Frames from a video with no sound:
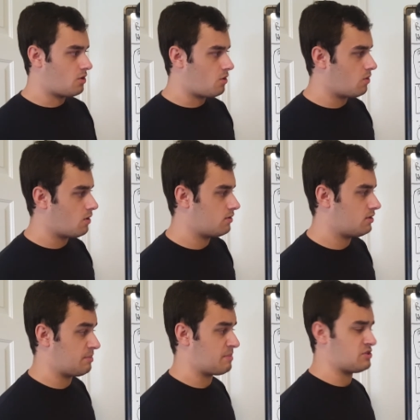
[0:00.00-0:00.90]
or
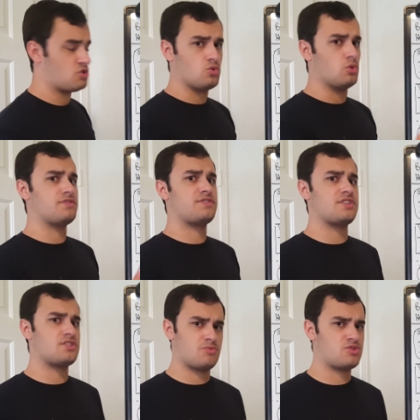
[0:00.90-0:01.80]
maybe School of
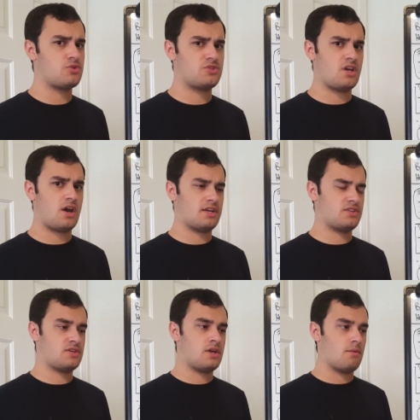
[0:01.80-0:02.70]
System
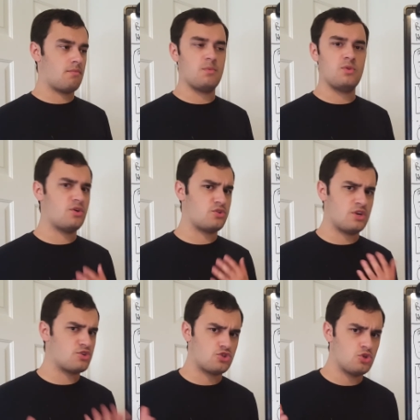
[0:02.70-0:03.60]
Socionics, maybe
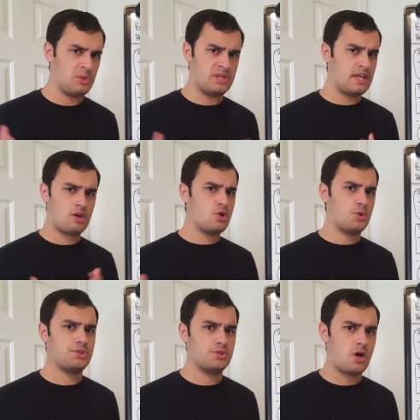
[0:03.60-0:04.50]
they're stupid, they don't know
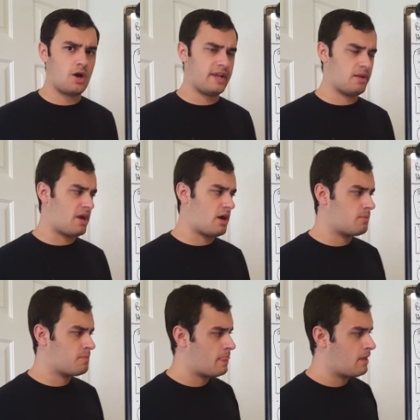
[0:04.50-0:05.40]
what they're talking
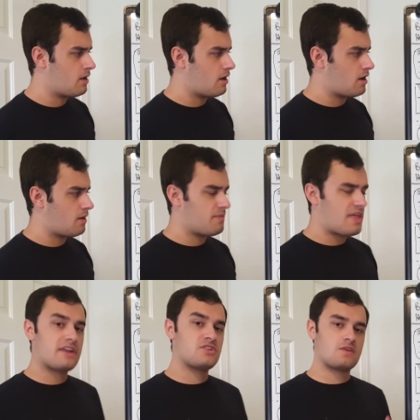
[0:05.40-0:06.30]
about.
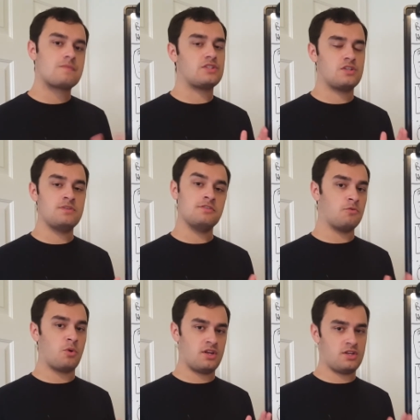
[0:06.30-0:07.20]
That is something to be
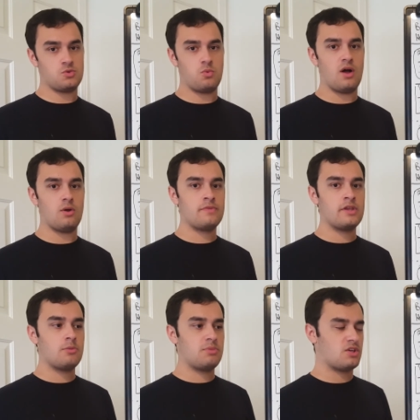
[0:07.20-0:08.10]
avoided as well,
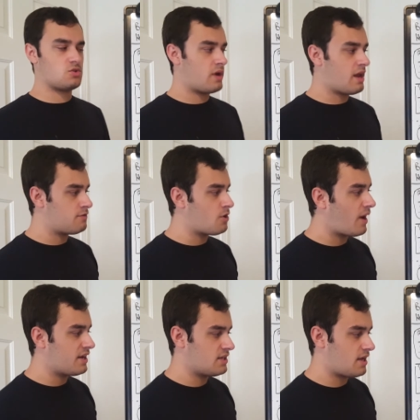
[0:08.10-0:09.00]
because we have no
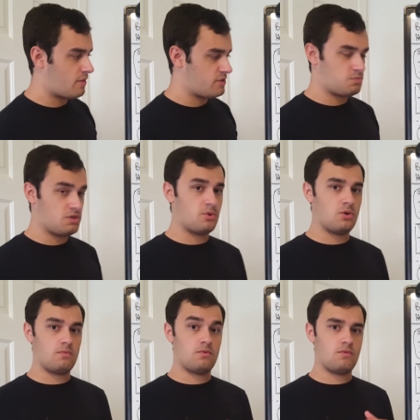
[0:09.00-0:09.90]
idea how these
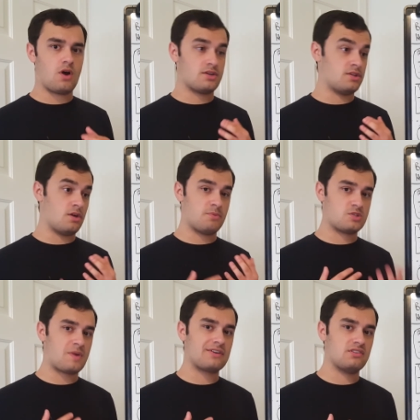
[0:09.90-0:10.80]
people got to their
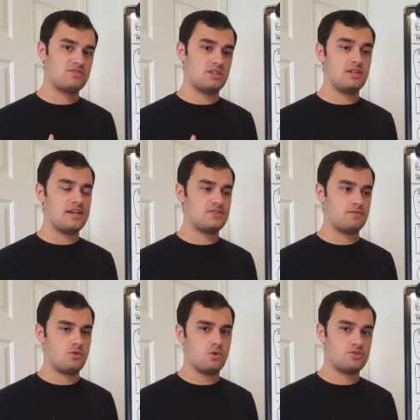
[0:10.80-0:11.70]
perspectives unless,
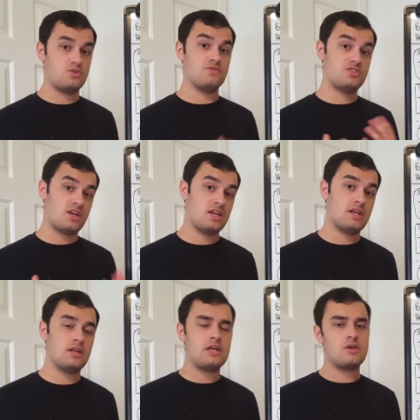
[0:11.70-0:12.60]
of course, you've studied
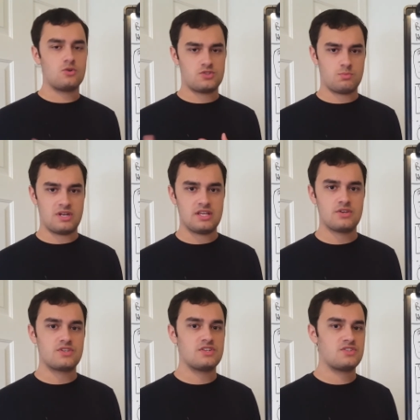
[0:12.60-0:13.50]
it or somebody
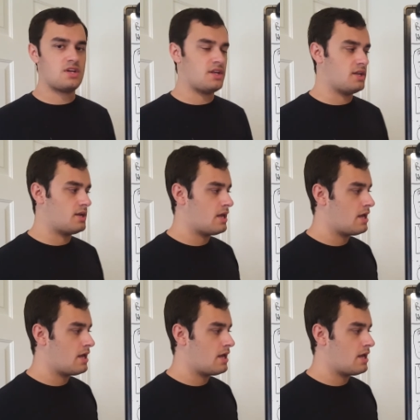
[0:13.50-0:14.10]
else has studied it,